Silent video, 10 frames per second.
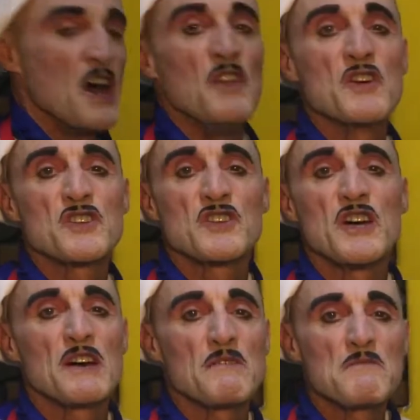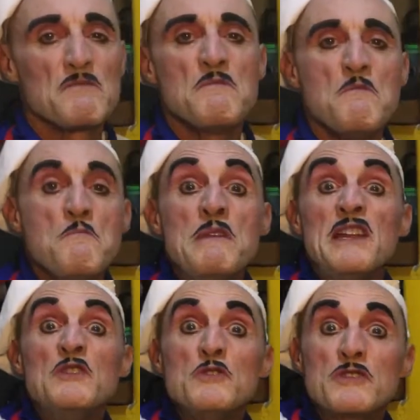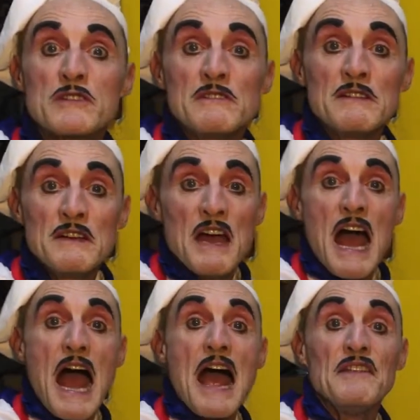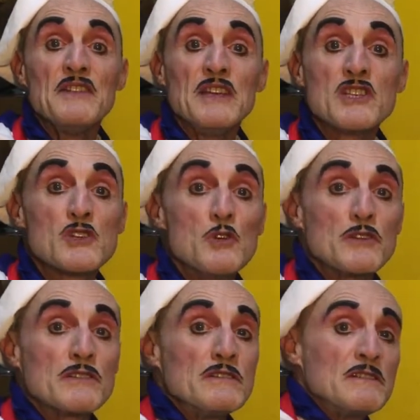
another minute and it's cooked.